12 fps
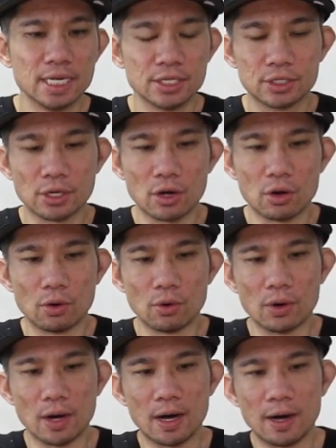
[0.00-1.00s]

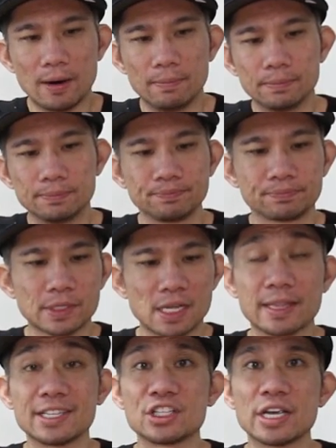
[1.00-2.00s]
So,
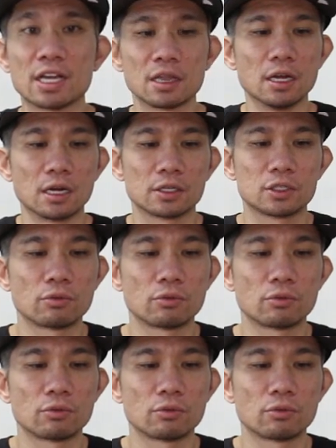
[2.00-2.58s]
let's take a look.